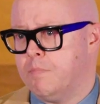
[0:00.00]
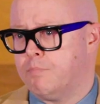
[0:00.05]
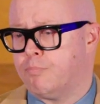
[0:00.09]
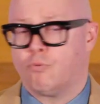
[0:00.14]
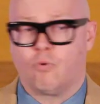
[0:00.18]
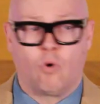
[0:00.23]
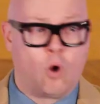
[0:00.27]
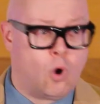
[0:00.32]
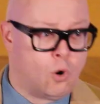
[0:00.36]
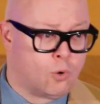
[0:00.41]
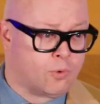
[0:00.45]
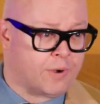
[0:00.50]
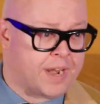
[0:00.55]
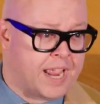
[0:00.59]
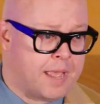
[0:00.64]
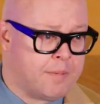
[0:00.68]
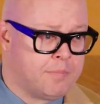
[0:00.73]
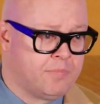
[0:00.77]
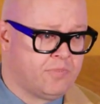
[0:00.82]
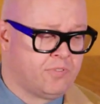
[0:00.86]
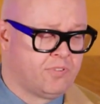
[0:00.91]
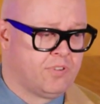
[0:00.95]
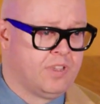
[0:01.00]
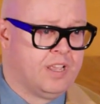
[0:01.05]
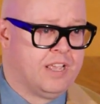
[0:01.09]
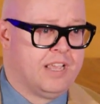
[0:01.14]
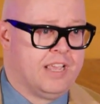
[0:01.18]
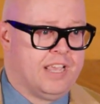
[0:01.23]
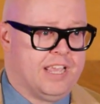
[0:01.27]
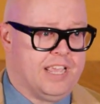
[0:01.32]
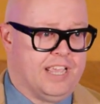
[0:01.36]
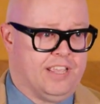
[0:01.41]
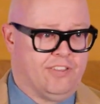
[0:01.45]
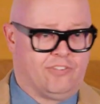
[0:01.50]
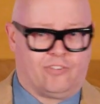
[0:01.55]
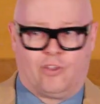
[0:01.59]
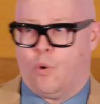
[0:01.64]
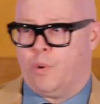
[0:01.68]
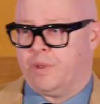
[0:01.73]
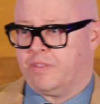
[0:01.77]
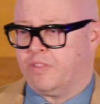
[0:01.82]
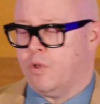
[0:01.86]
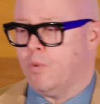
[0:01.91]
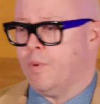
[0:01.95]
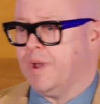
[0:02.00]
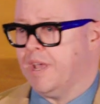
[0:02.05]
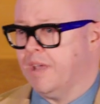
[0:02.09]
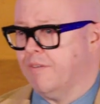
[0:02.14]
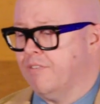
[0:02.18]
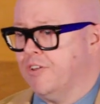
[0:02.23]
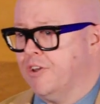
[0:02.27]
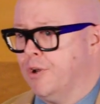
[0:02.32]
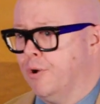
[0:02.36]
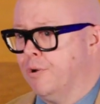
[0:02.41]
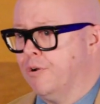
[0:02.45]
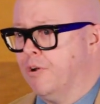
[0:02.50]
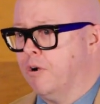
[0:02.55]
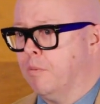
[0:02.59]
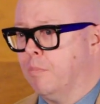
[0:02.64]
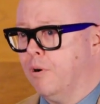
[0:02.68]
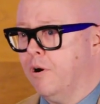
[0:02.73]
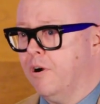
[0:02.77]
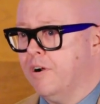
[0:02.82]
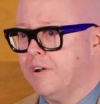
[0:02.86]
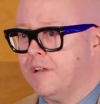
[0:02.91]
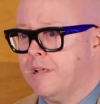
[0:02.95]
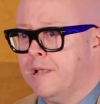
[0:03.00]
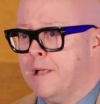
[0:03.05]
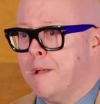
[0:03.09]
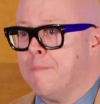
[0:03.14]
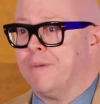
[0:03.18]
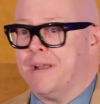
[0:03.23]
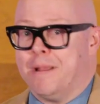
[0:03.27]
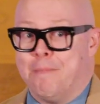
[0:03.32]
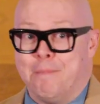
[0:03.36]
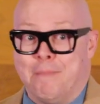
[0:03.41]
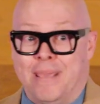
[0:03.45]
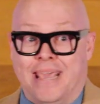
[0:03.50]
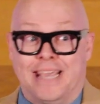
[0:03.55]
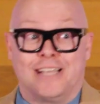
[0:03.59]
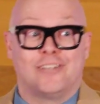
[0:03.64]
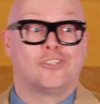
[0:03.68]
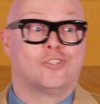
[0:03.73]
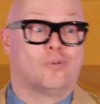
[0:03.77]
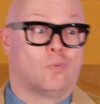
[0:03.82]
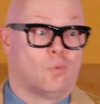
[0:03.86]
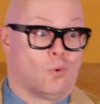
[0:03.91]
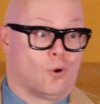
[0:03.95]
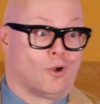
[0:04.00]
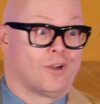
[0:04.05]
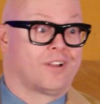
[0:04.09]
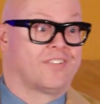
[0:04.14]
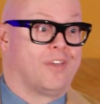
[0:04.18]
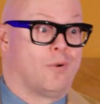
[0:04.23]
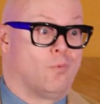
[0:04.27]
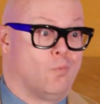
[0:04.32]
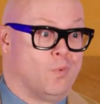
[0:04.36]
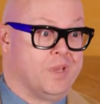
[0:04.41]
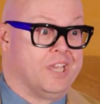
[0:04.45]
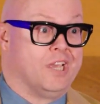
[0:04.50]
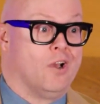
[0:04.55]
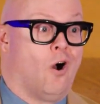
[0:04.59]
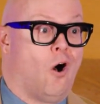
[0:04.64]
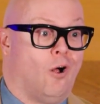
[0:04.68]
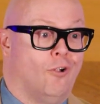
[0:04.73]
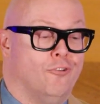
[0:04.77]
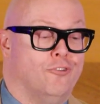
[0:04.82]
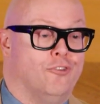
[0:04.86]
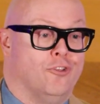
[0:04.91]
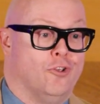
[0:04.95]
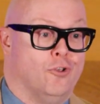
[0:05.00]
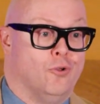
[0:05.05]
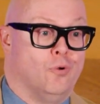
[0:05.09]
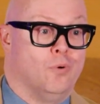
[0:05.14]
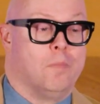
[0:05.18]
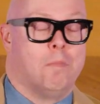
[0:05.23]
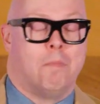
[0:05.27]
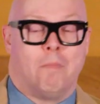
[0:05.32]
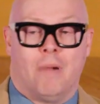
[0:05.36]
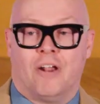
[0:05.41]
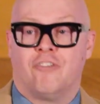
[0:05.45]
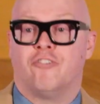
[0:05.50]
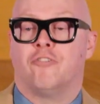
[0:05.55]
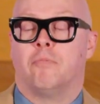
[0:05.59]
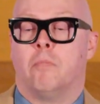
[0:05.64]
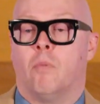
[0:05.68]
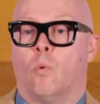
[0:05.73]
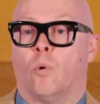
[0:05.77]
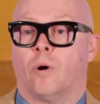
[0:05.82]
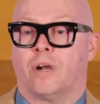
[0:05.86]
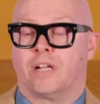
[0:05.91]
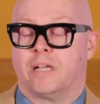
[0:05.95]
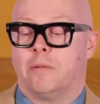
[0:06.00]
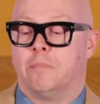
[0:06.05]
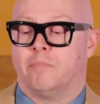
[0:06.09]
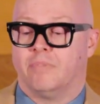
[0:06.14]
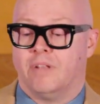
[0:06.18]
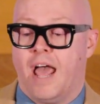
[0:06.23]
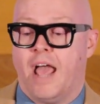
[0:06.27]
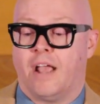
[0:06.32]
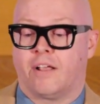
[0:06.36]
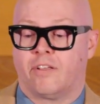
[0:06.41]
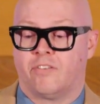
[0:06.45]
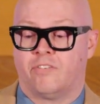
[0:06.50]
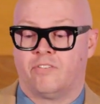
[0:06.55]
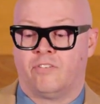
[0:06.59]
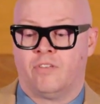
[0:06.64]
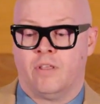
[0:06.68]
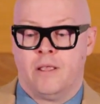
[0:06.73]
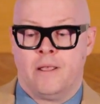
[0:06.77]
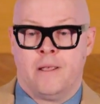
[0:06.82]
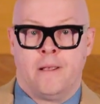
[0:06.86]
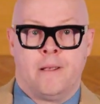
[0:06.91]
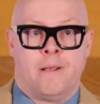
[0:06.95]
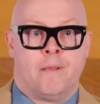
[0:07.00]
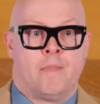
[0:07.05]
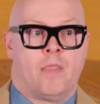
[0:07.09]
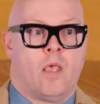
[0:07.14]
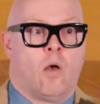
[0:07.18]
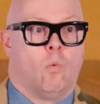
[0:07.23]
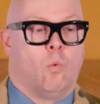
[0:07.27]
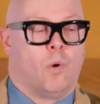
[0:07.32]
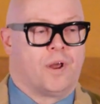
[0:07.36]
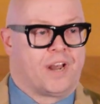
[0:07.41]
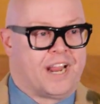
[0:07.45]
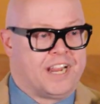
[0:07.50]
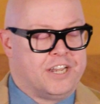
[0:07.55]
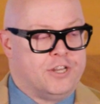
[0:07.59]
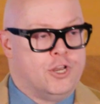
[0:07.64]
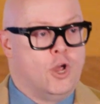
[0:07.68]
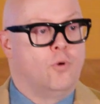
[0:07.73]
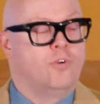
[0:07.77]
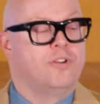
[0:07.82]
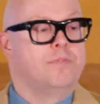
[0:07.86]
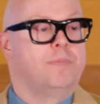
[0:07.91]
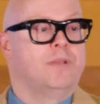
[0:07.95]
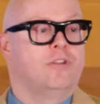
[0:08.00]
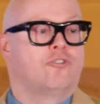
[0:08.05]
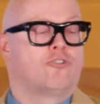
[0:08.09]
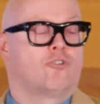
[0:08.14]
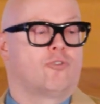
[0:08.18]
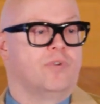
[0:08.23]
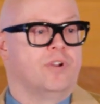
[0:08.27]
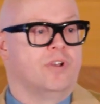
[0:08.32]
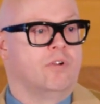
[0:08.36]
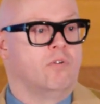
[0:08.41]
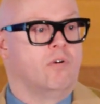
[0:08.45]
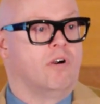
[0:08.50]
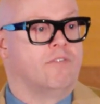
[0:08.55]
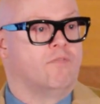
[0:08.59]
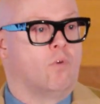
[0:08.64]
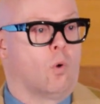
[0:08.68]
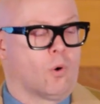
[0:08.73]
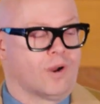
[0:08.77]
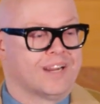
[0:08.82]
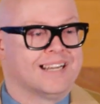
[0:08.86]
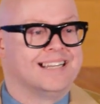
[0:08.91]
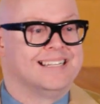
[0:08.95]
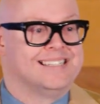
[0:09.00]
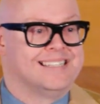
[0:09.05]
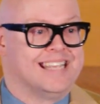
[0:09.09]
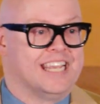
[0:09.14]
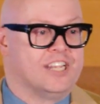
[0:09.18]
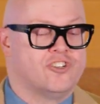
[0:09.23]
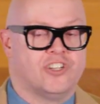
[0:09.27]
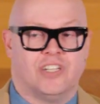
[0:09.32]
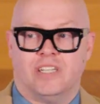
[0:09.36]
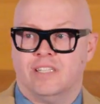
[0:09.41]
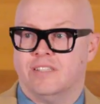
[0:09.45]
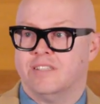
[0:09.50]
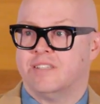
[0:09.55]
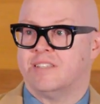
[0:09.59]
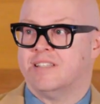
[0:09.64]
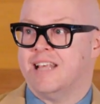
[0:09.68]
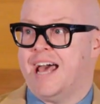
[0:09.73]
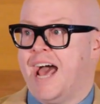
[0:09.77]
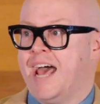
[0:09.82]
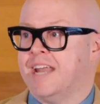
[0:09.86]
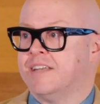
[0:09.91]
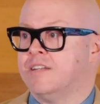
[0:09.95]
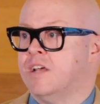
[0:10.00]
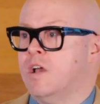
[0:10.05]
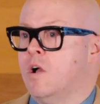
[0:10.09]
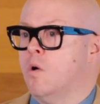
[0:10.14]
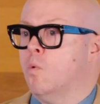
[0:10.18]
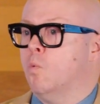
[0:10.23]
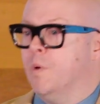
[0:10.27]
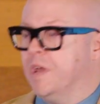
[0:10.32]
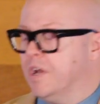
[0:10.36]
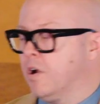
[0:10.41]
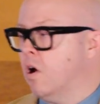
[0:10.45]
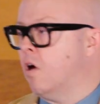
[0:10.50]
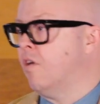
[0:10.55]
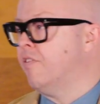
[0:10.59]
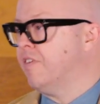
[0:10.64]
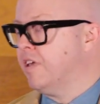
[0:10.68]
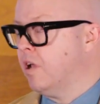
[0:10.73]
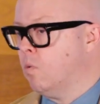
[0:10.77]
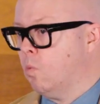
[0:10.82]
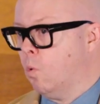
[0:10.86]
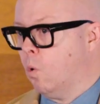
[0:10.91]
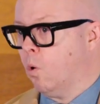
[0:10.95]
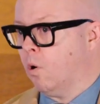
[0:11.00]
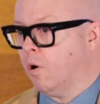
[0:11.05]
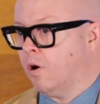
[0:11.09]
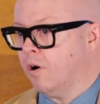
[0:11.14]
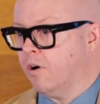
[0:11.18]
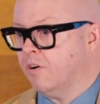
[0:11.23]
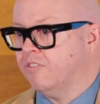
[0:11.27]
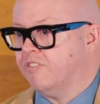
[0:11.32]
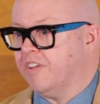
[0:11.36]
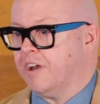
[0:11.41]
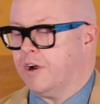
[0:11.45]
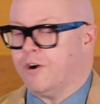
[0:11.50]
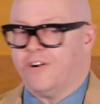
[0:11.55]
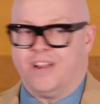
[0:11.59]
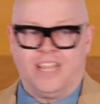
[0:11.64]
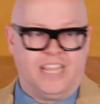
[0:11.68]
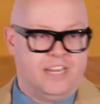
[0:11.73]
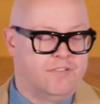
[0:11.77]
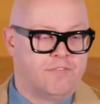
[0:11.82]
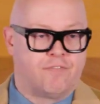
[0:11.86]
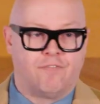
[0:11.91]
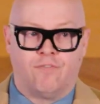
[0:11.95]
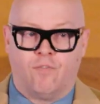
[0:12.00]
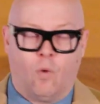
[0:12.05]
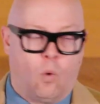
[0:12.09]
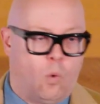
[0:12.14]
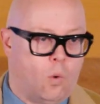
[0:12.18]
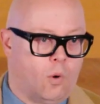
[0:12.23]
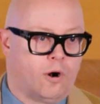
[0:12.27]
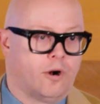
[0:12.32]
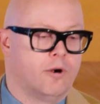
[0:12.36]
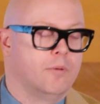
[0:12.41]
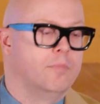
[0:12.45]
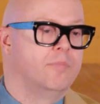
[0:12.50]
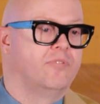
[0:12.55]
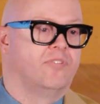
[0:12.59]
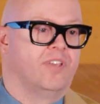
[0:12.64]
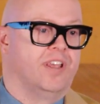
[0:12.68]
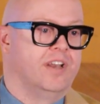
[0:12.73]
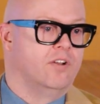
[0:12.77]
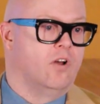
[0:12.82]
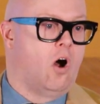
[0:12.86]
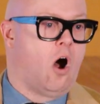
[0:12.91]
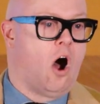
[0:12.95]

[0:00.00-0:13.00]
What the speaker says: programs is going the way of the dodo bird, but it makes the work that we all do much more complex. What I know to be true of organizations that win all the awards and are in Forbes and